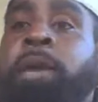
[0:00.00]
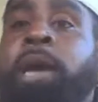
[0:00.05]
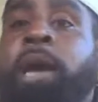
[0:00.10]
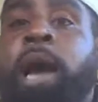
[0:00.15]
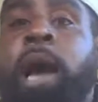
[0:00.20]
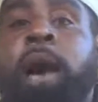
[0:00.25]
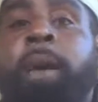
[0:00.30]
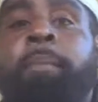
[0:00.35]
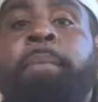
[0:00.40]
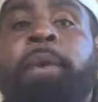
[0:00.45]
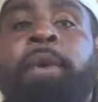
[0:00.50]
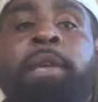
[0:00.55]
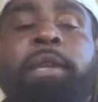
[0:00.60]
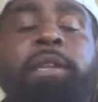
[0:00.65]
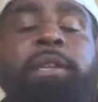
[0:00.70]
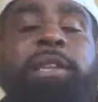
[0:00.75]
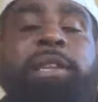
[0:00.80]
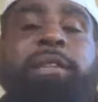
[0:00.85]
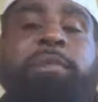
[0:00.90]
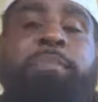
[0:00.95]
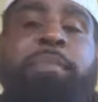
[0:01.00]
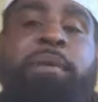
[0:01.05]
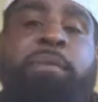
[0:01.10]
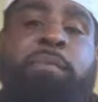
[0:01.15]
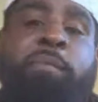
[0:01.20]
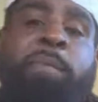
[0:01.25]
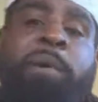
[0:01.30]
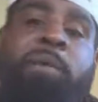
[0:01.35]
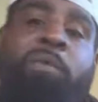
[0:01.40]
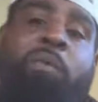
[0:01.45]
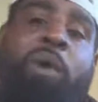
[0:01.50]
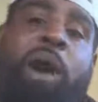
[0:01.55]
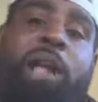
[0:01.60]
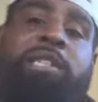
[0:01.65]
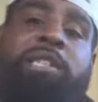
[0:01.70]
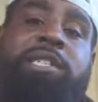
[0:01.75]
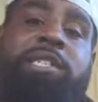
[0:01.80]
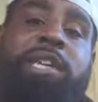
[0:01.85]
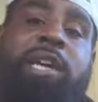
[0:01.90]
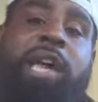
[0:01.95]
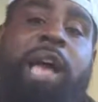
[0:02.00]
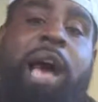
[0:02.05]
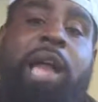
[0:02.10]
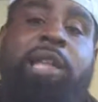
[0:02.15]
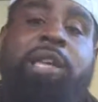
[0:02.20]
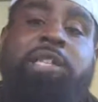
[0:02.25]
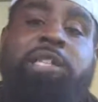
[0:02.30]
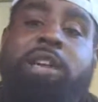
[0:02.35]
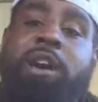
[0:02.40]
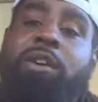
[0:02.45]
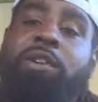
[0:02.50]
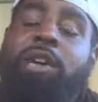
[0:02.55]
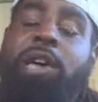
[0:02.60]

commenting and been watching the college show.